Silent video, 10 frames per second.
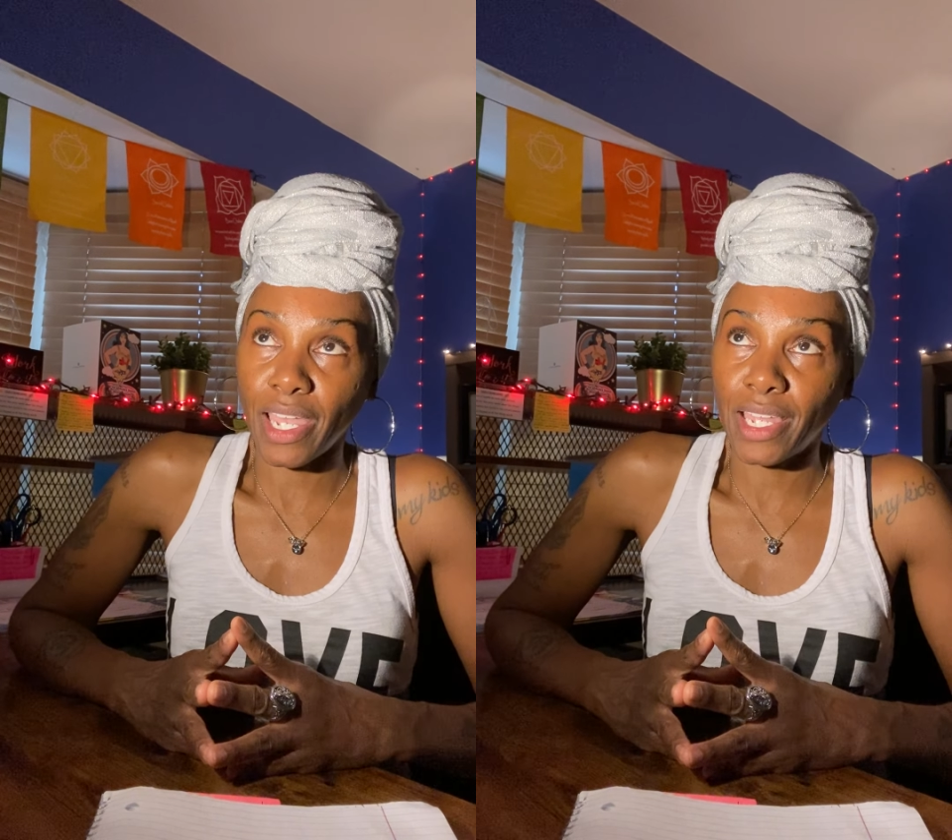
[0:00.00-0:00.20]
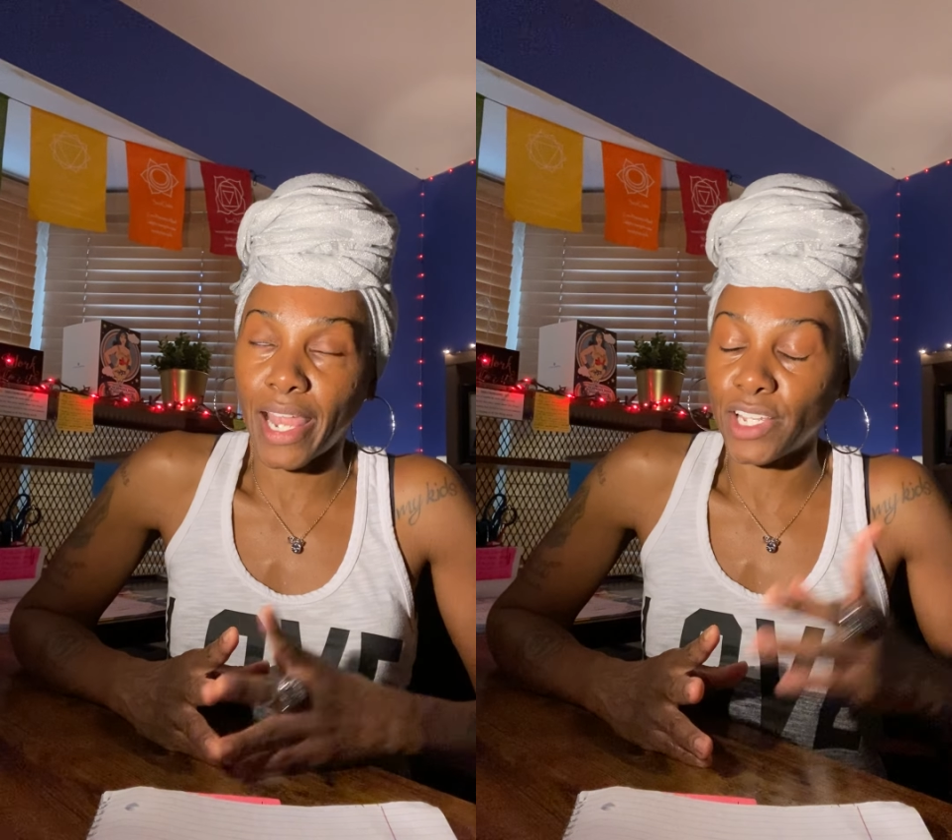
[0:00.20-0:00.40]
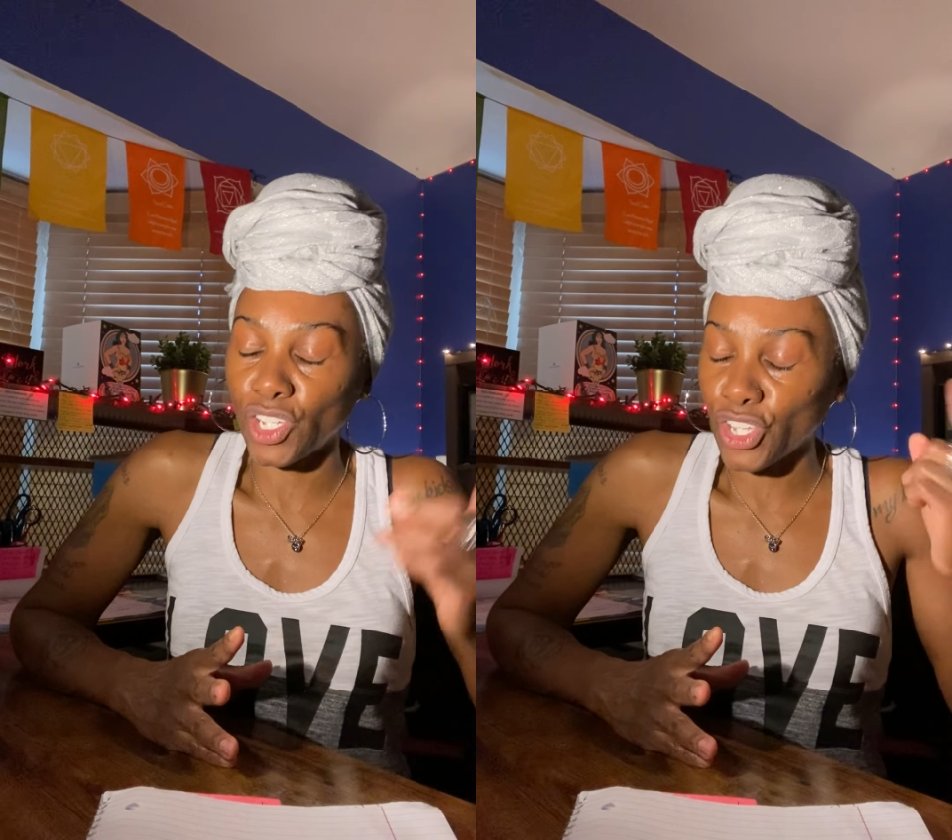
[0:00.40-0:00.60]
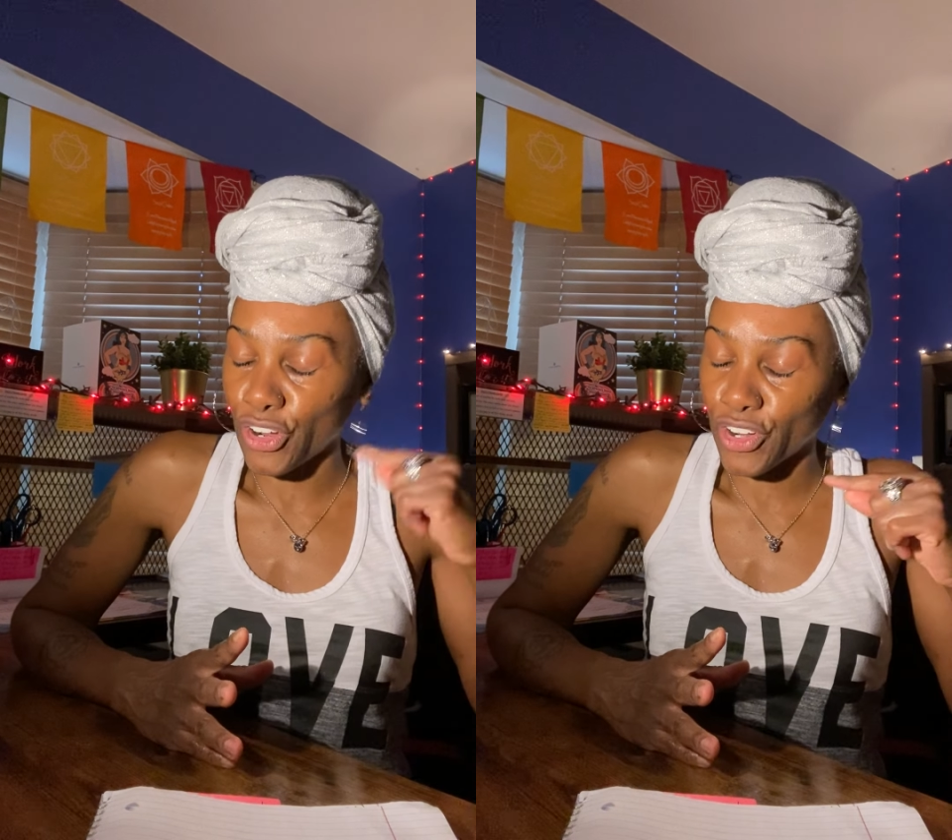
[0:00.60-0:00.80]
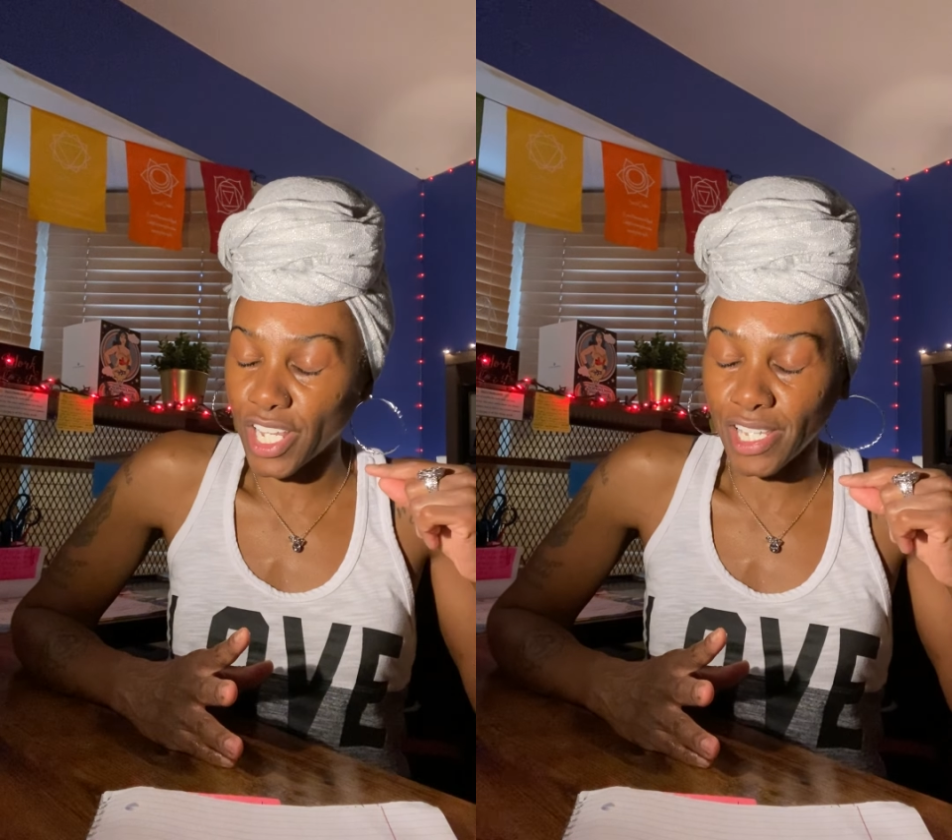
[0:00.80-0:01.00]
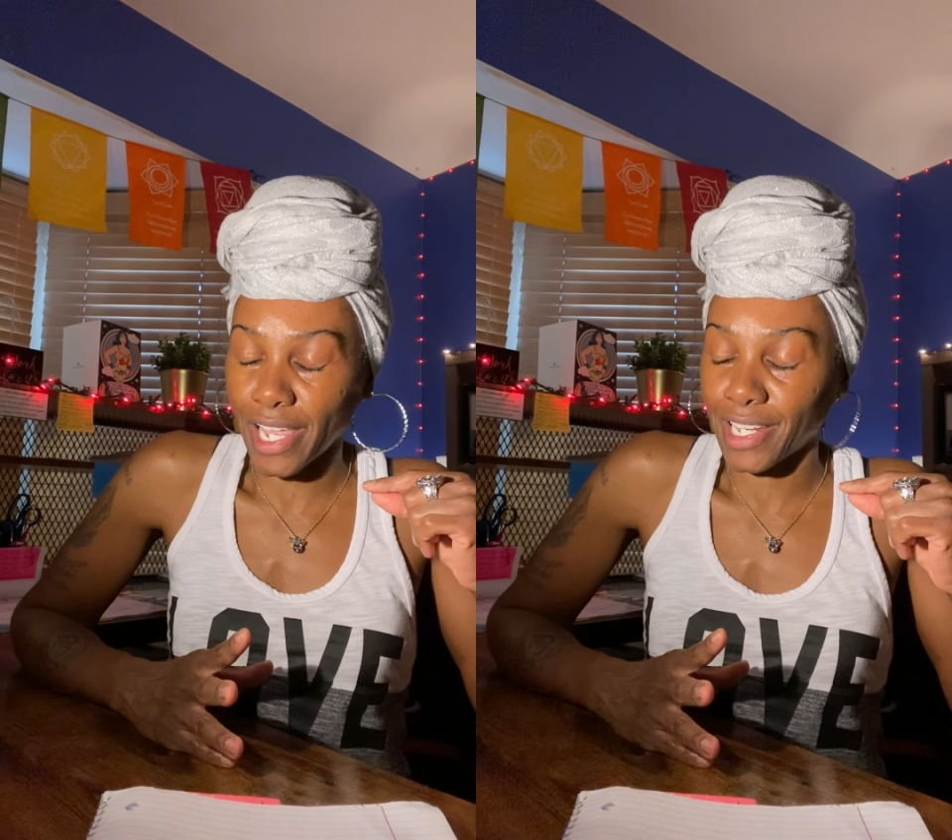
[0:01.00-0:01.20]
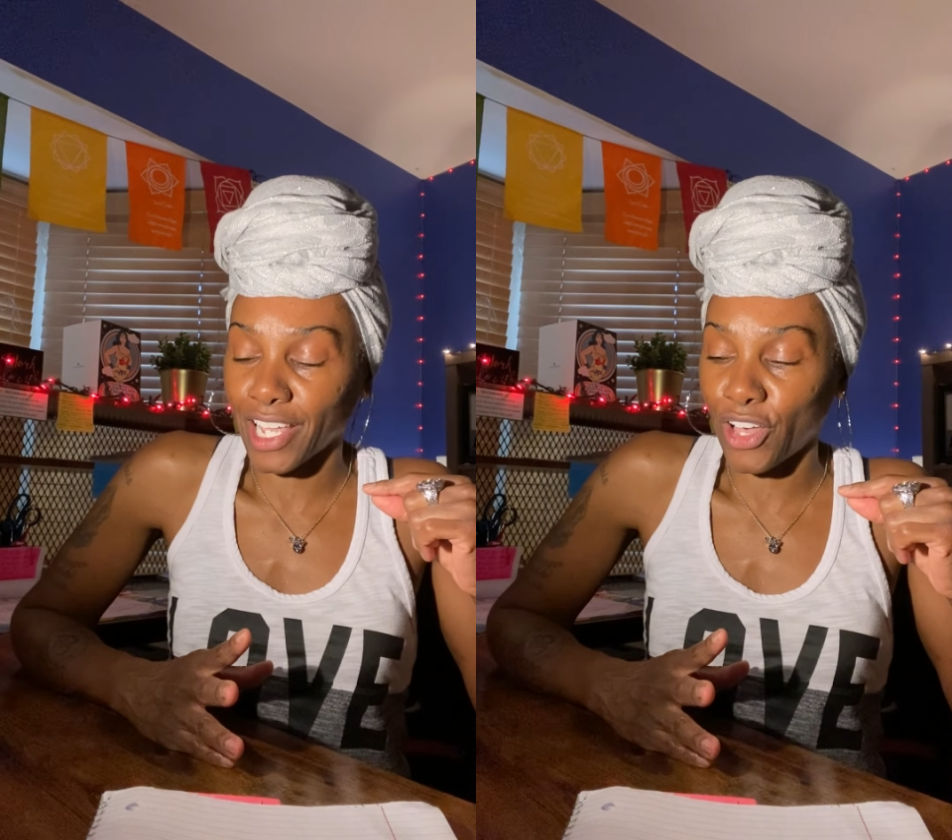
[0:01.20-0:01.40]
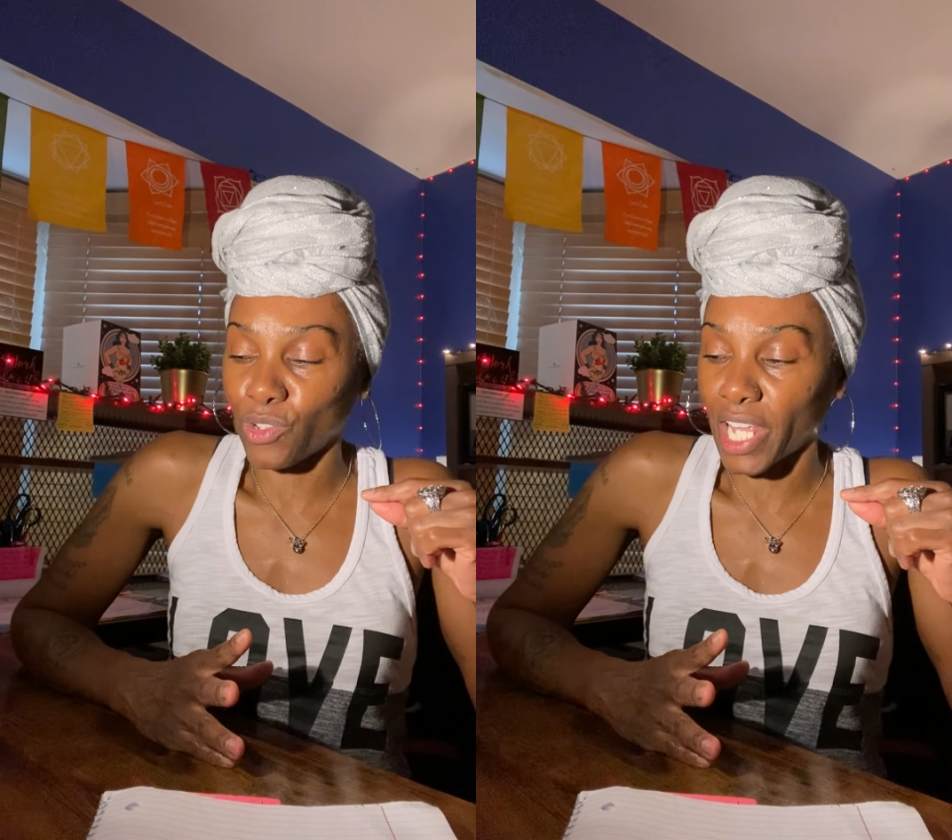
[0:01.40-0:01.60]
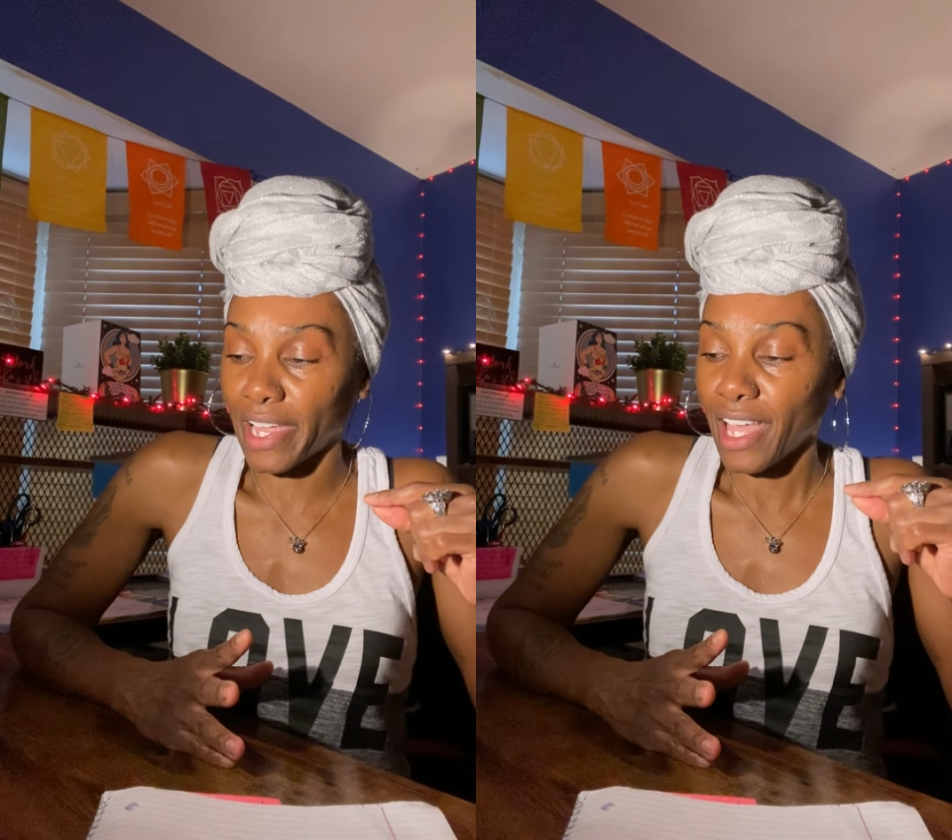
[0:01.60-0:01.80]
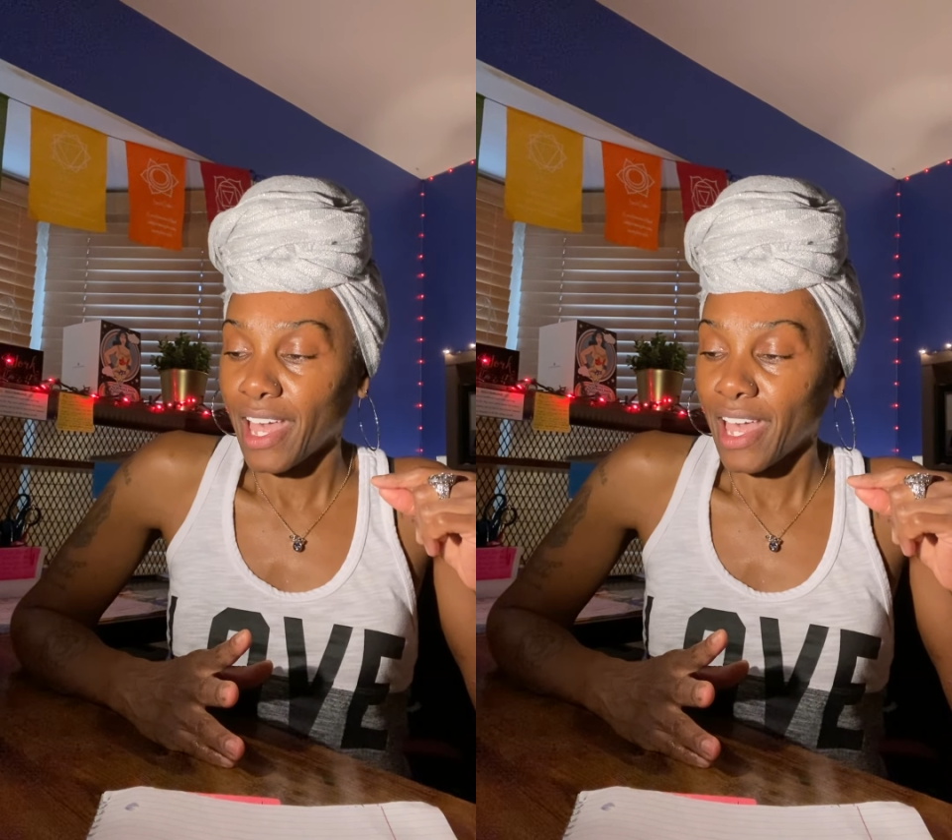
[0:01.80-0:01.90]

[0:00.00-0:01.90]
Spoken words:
And I just heard a second ago, like,